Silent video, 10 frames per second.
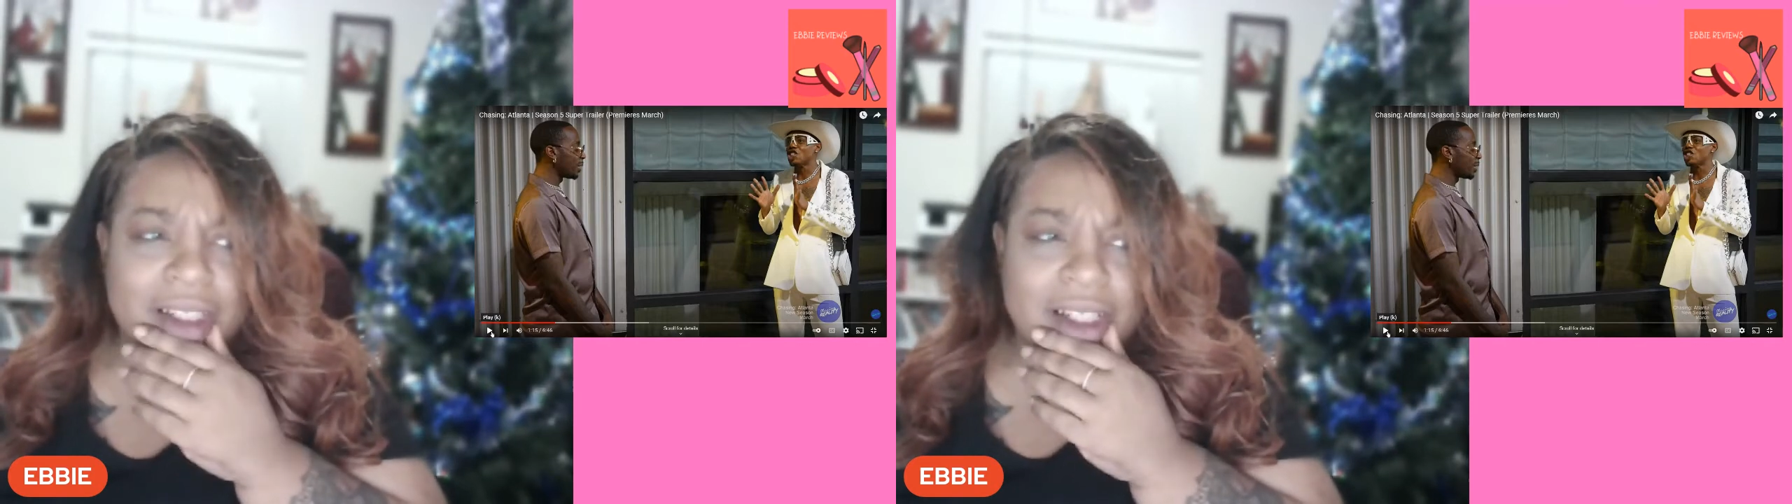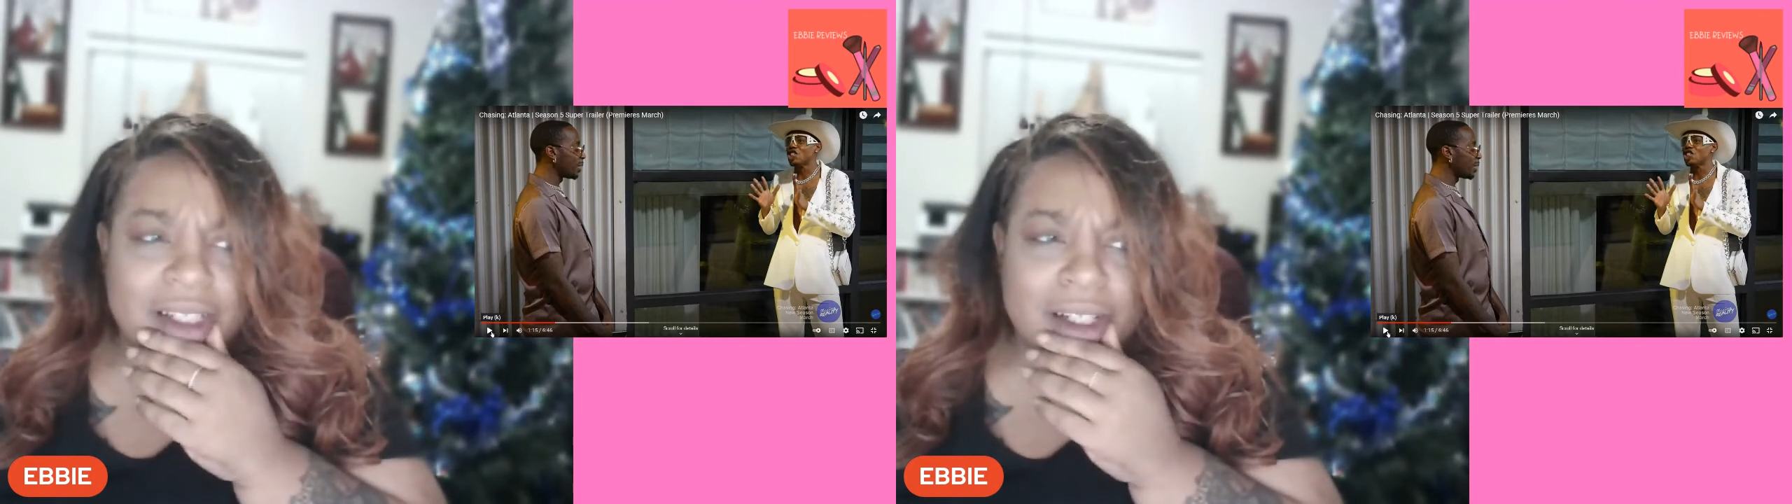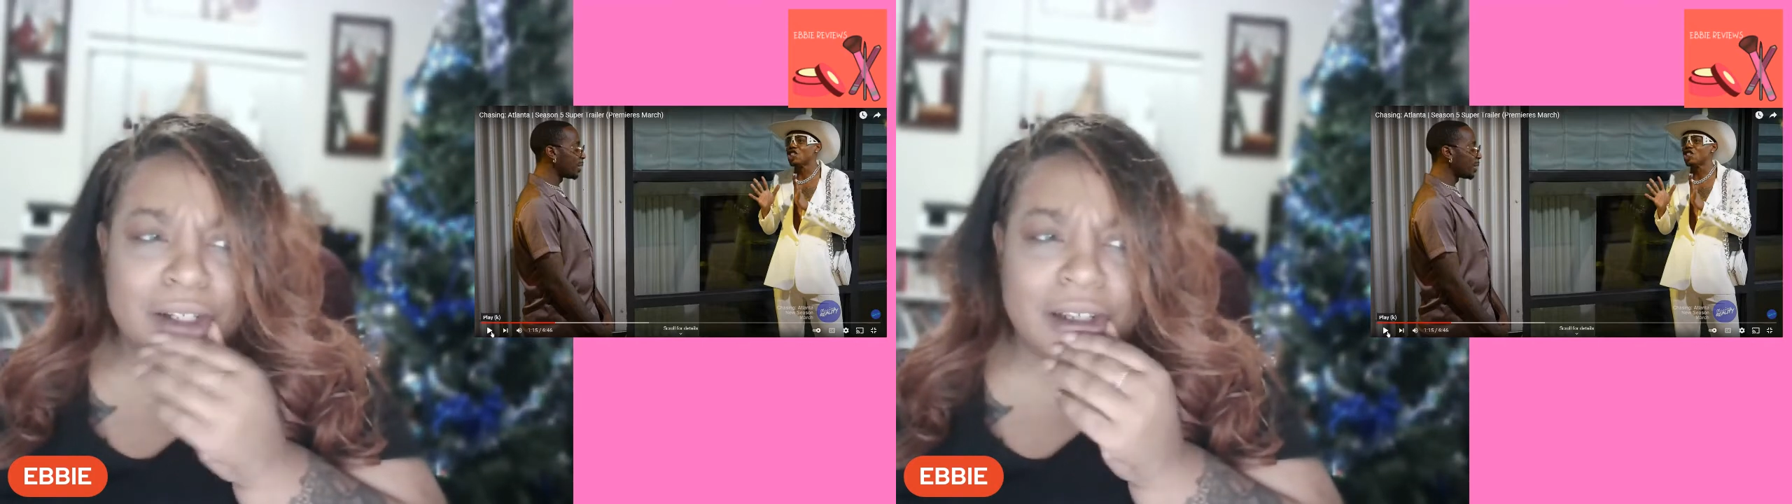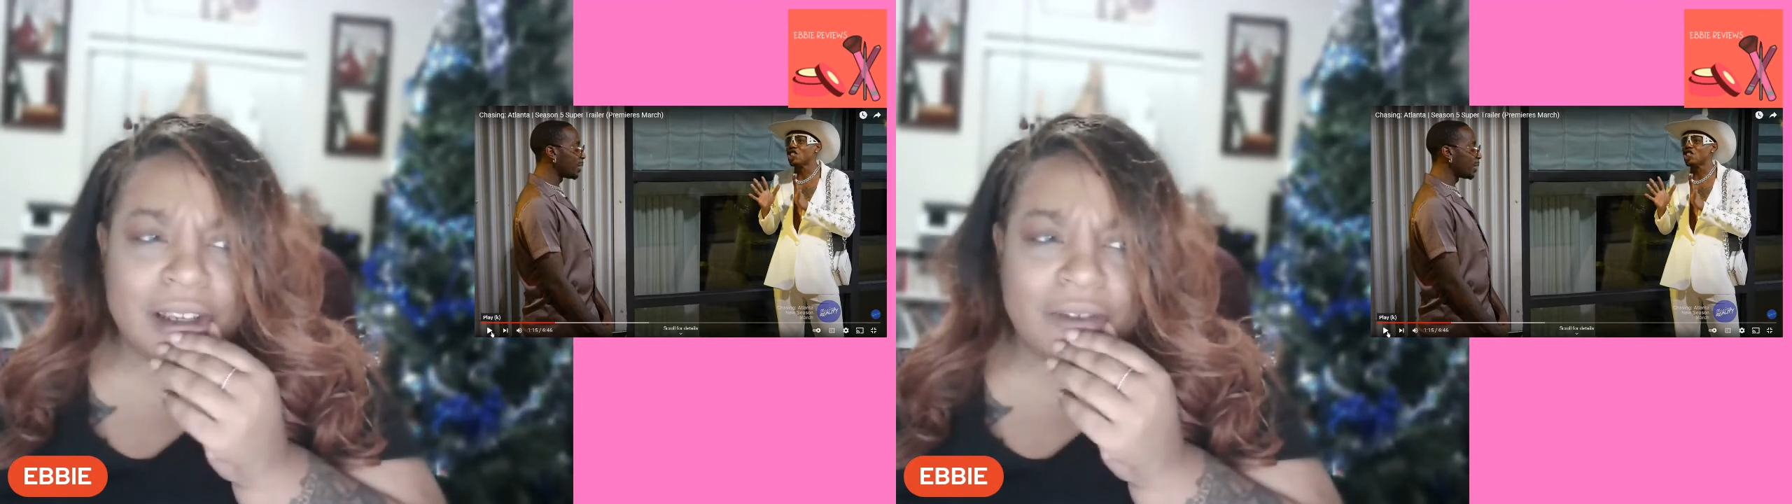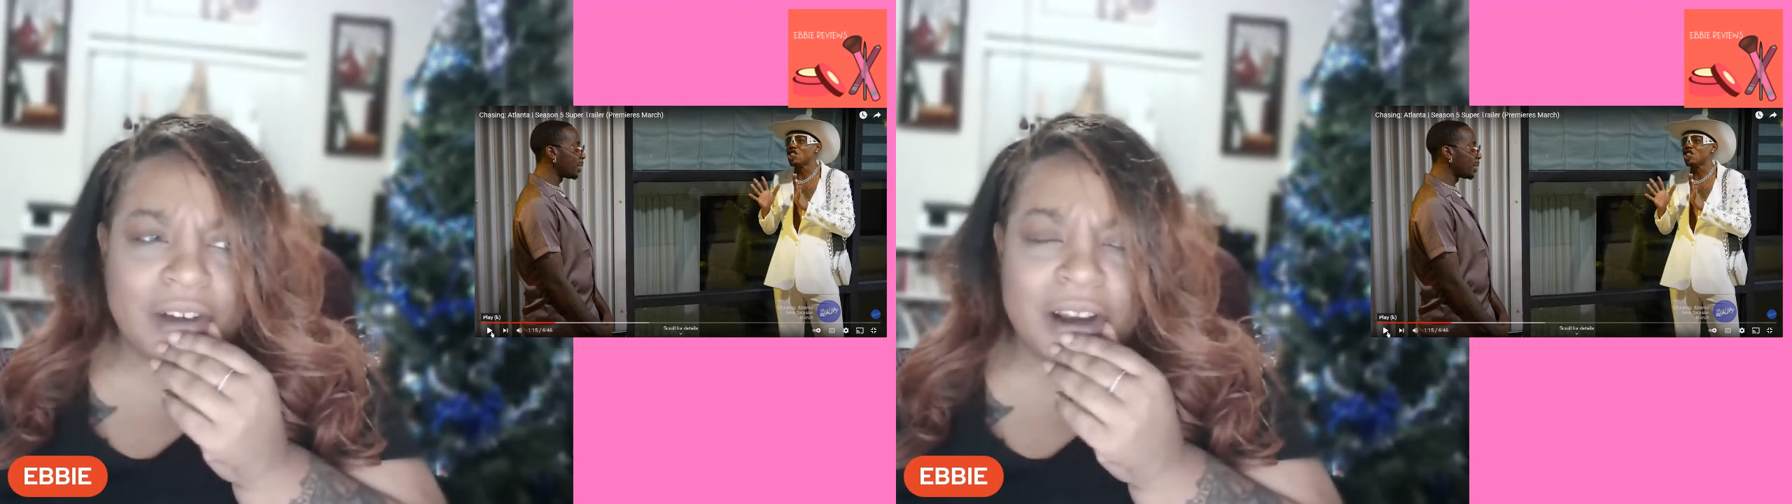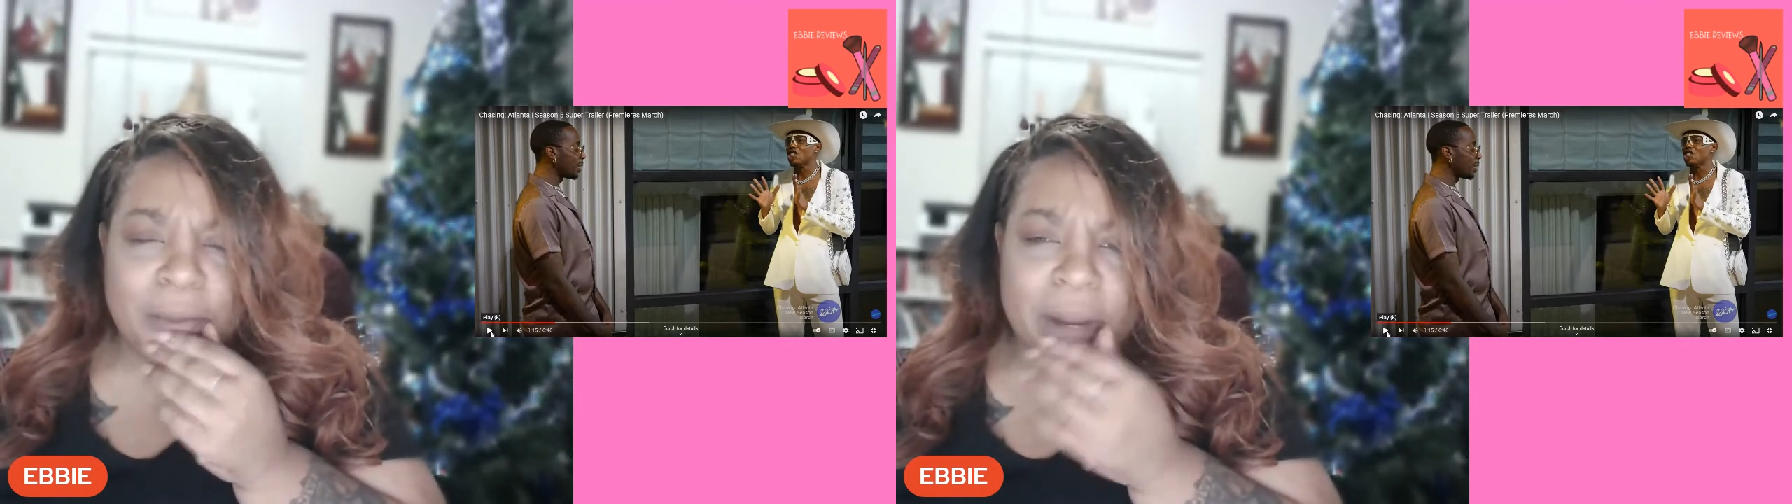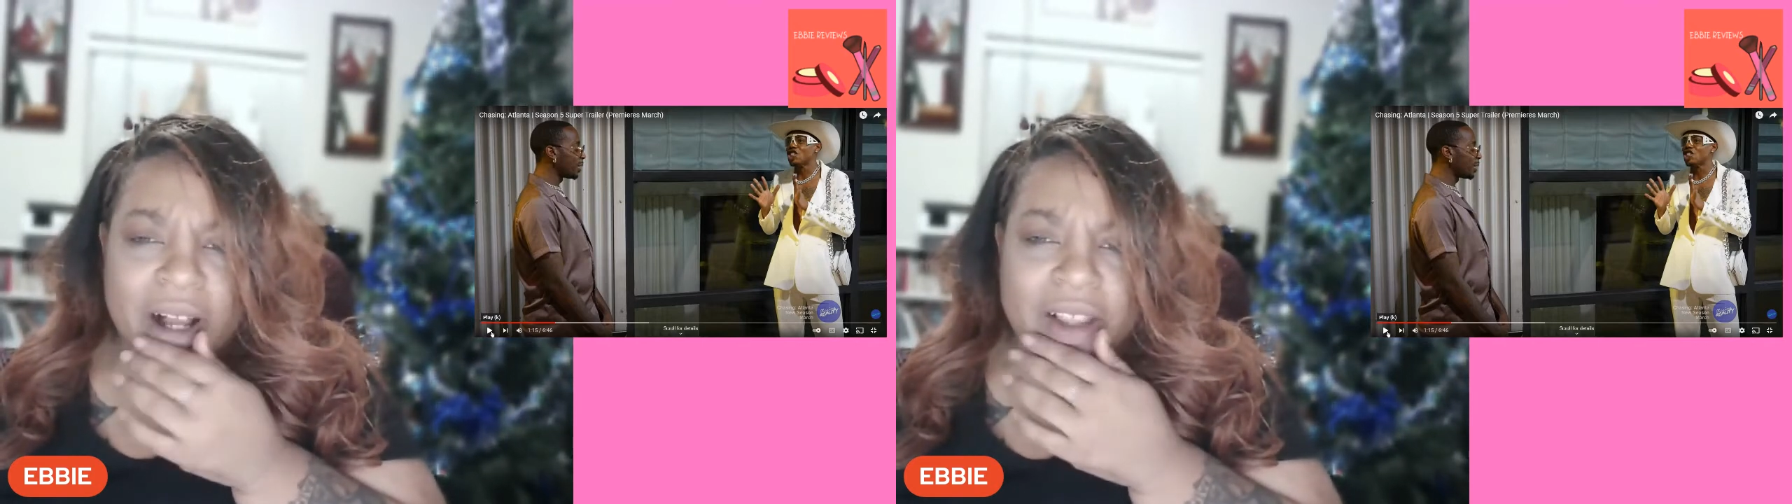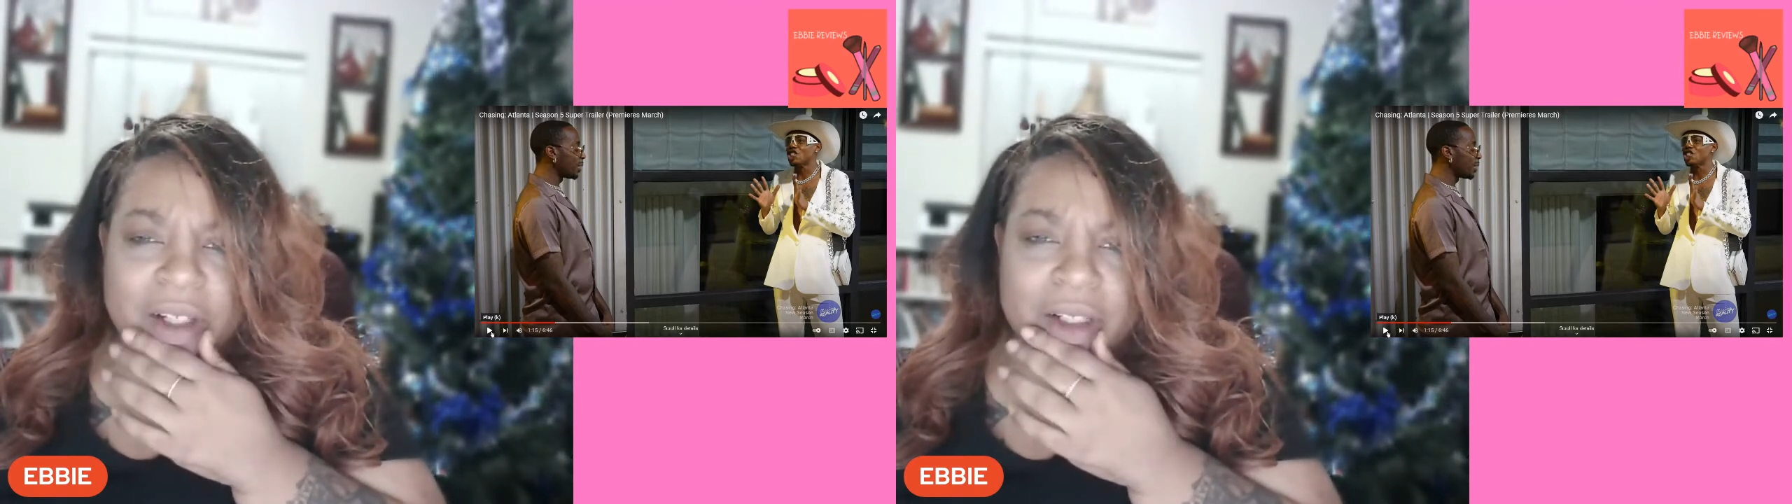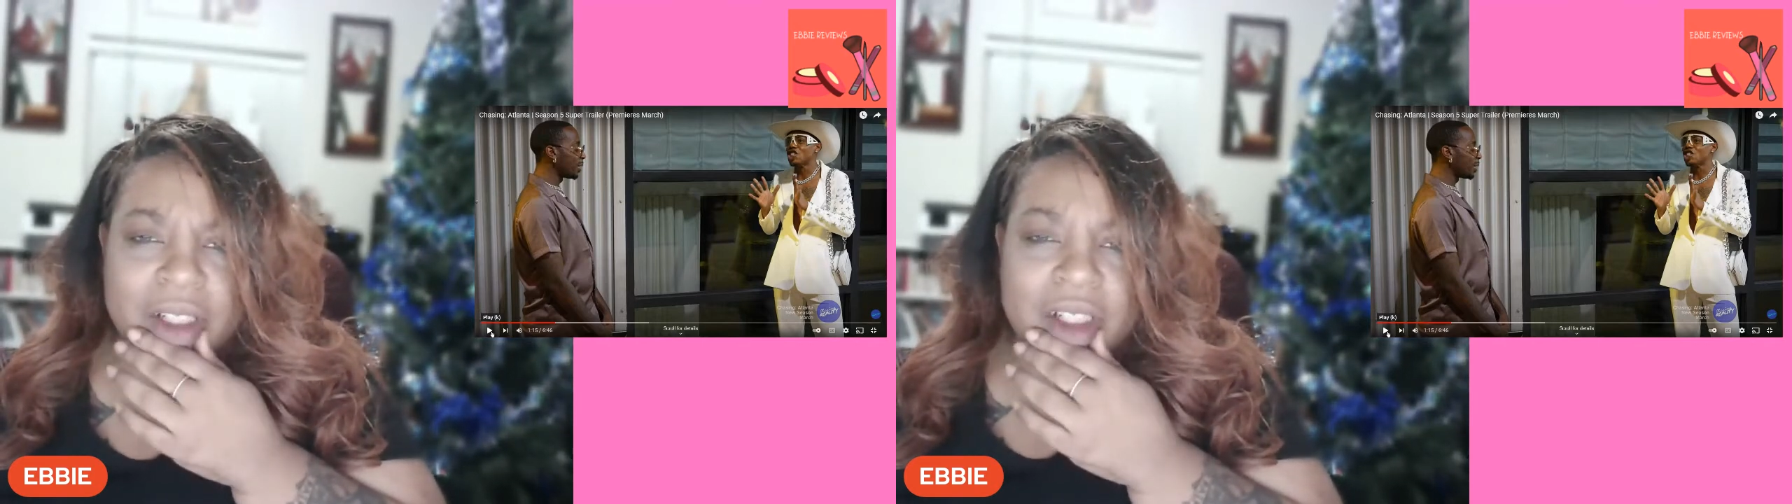continue to give unbothered,